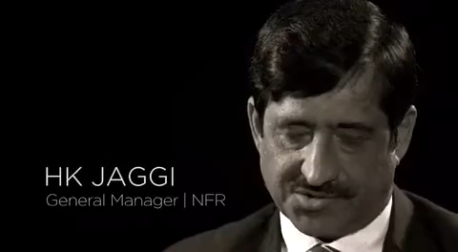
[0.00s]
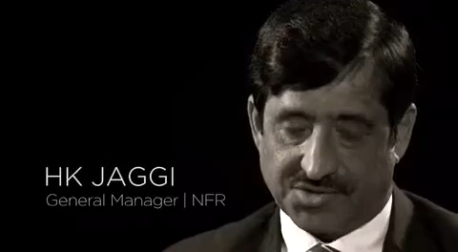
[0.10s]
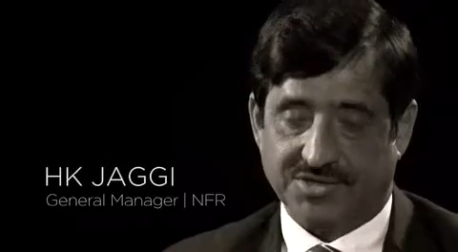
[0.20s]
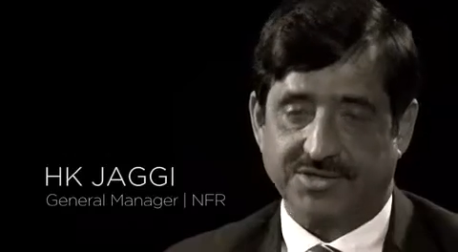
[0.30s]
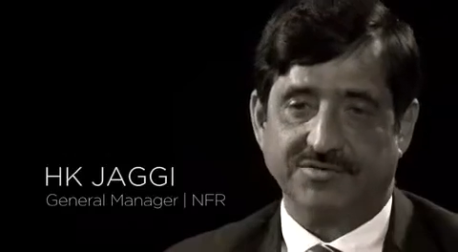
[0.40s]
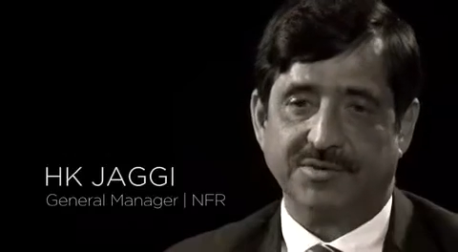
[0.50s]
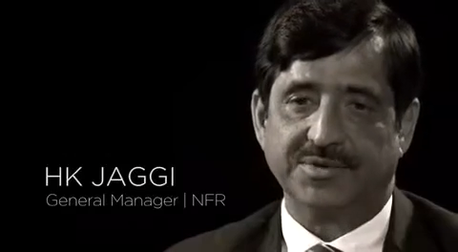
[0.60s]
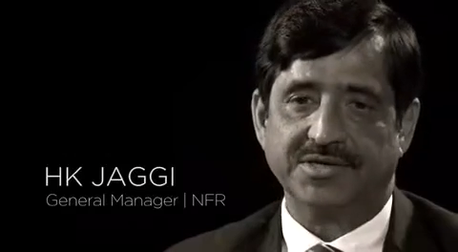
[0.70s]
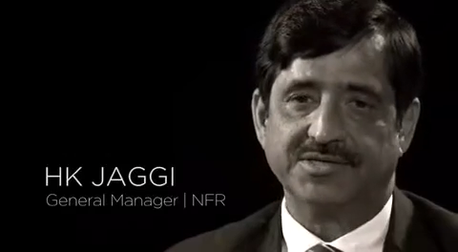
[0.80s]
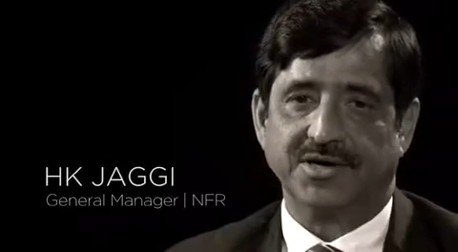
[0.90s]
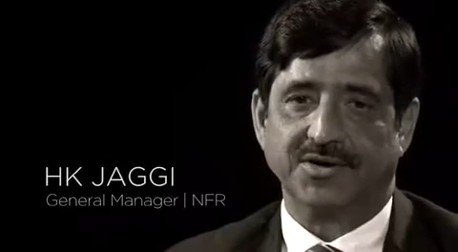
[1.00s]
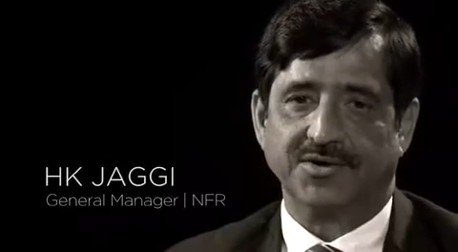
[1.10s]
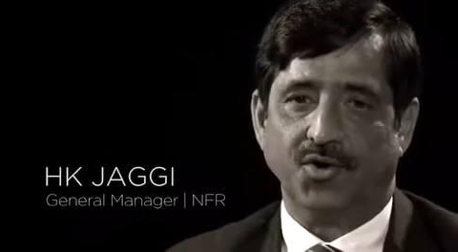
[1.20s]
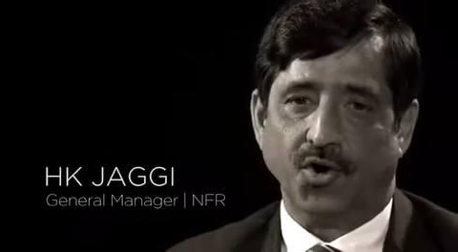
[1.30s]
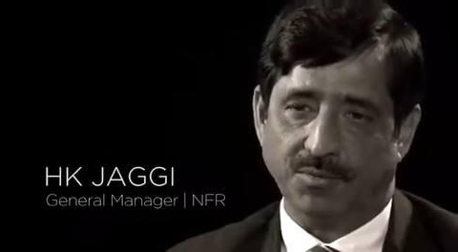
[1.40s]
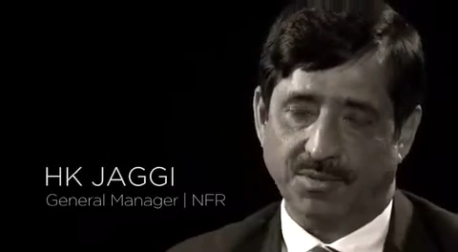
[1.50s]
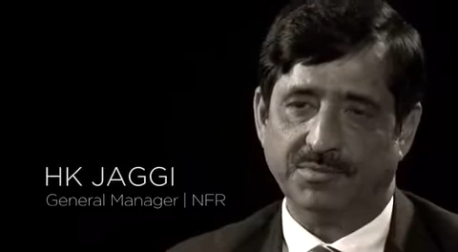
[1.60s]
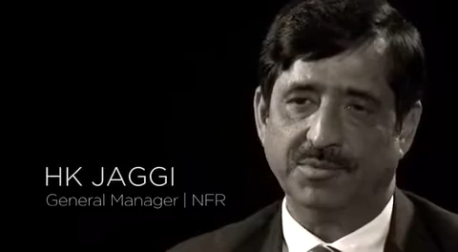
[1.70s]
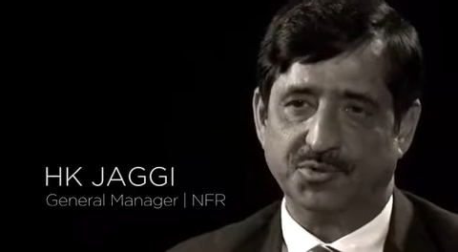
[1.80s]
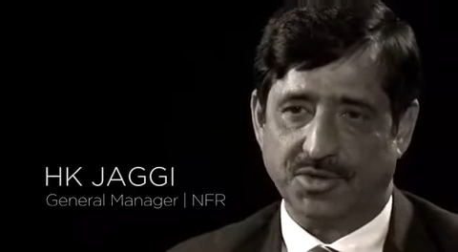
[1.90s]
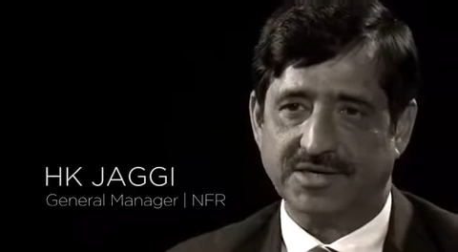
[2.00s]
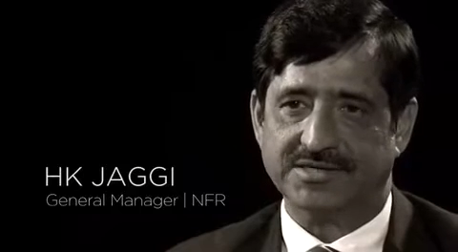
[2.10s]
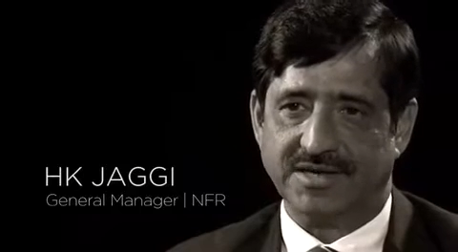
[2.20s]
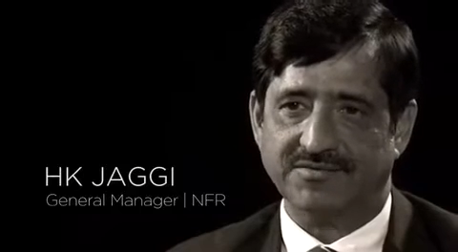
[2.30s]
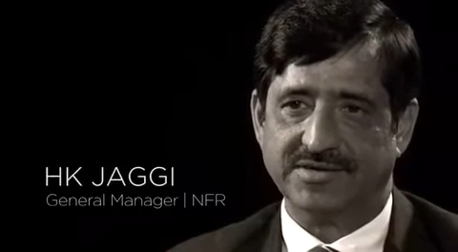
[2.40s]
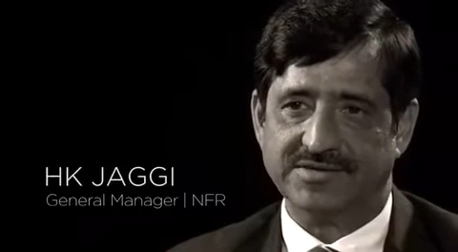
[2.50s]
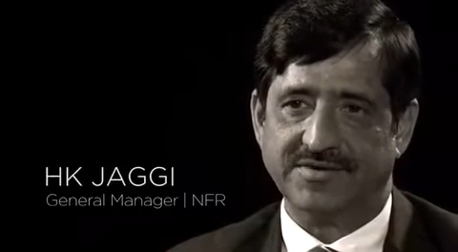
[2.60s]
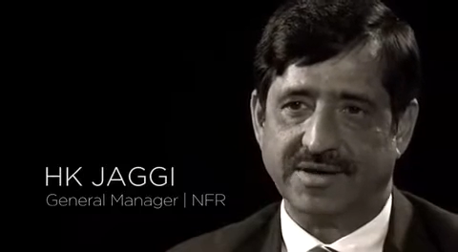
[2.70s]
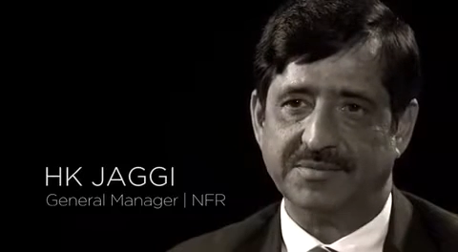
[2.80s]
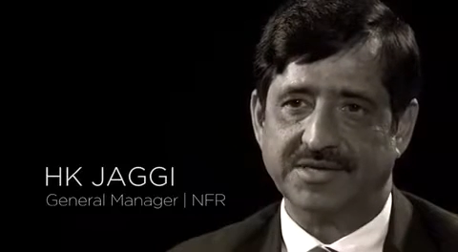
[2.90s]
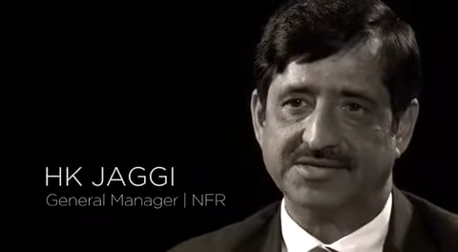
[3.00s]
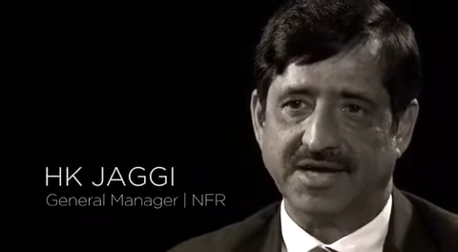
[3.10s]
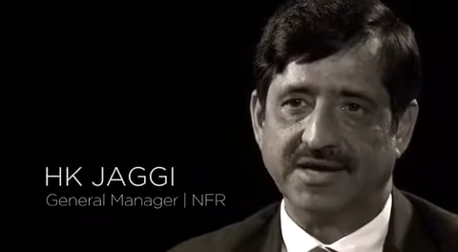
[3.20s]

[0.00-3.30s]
Construction of a bridge on Brahmaputra itself is a very big